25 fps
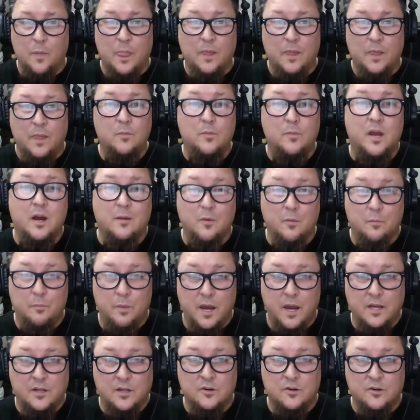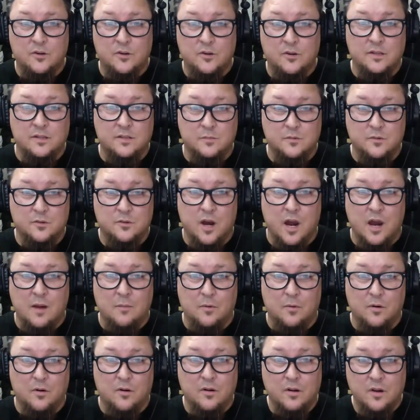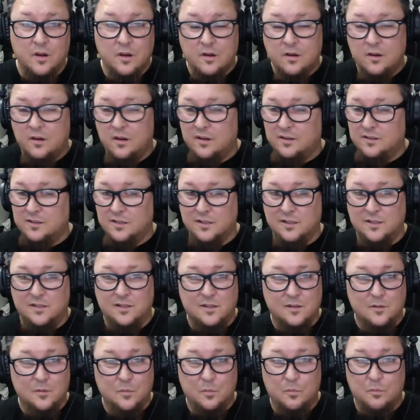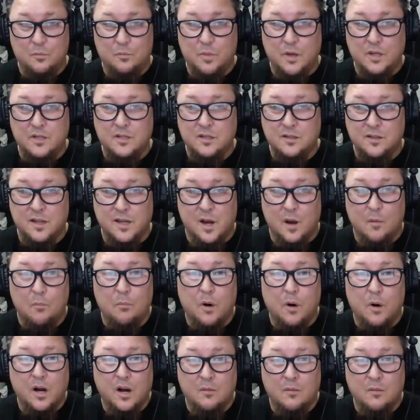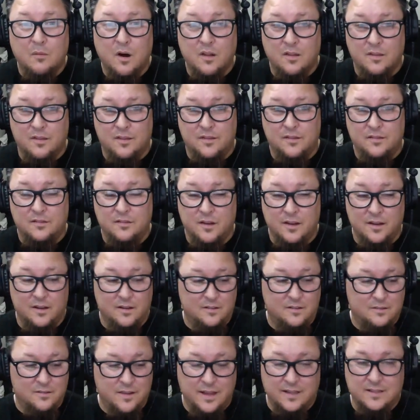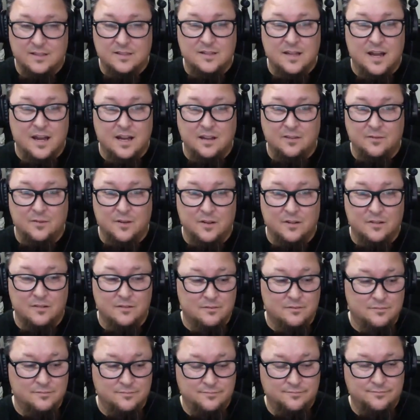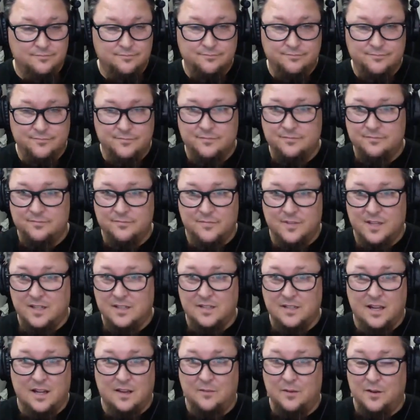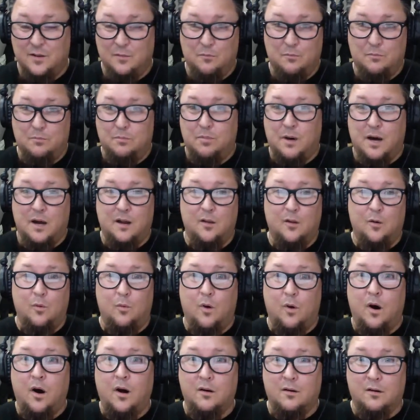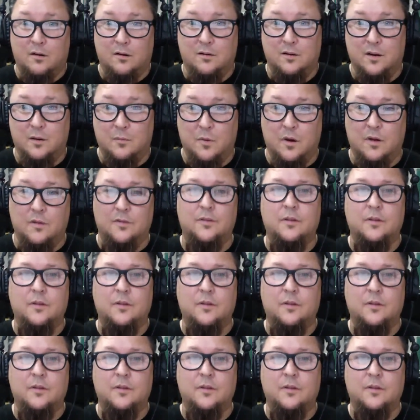you become a Patreon subscriber and just pitch in like $1 a month, like that's not even a bottle of water a month.